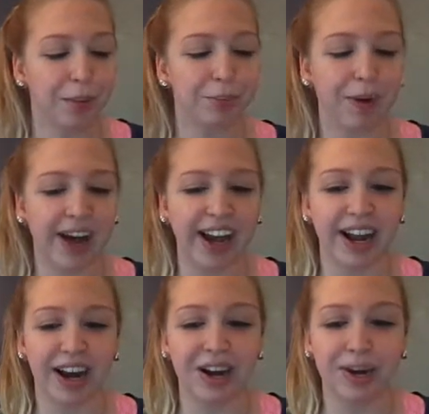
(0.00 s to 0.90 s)
But
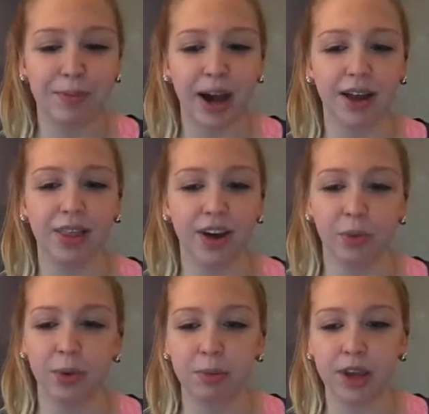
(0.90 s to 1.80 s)
there
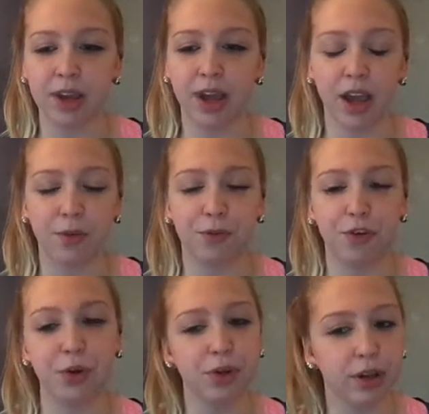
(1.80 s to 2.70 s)
will be a
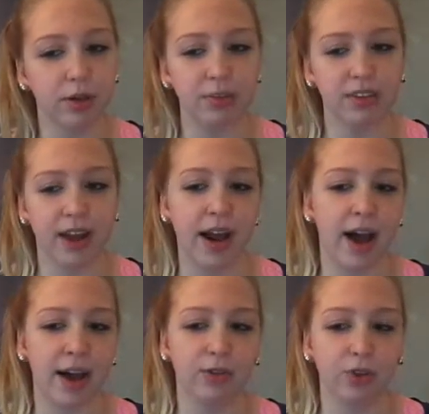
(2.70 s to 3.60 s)
few clips that
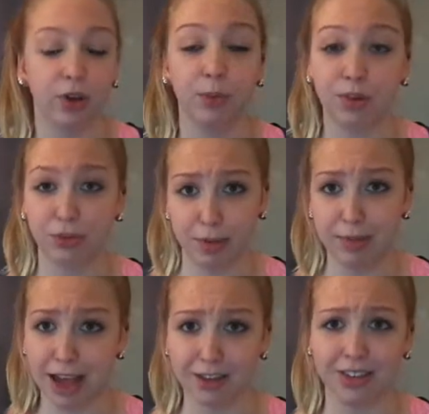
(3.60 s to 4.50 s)
I filmed from
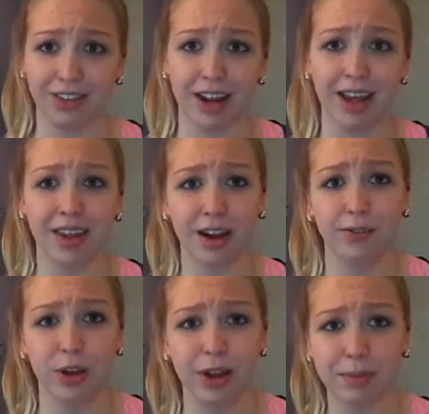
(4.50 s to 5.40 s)
yesterday that I
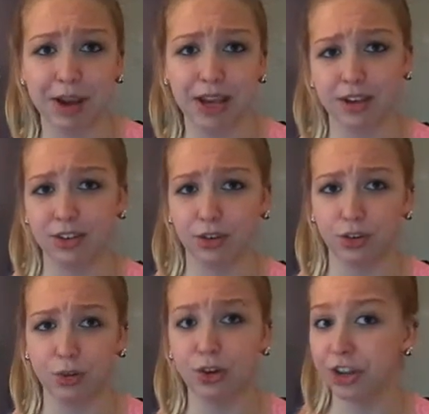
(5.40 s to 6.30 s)
feel like my
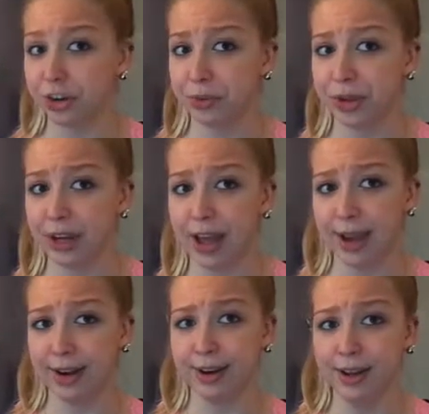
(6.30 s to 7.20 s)
answers were genuine
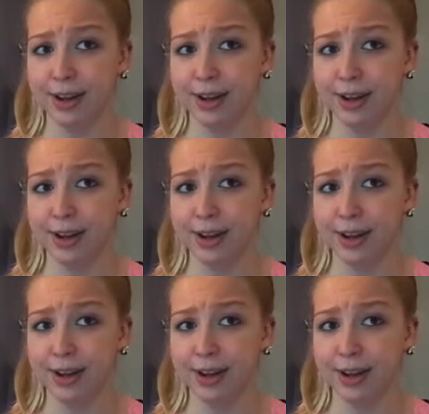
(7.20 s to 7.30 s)
and